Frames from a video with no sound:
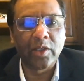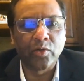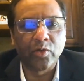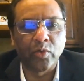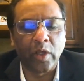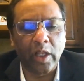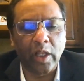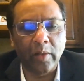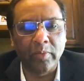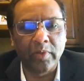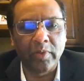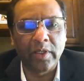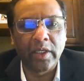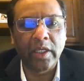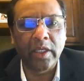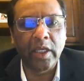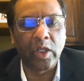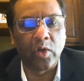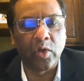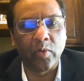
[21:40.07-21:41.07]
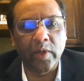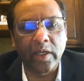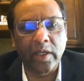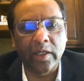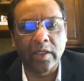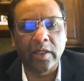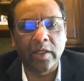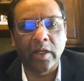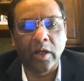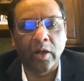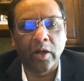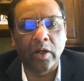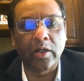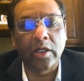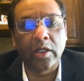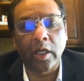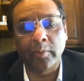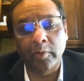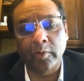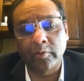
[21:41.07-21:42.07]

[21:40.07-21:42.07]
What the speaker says: to help innovate on top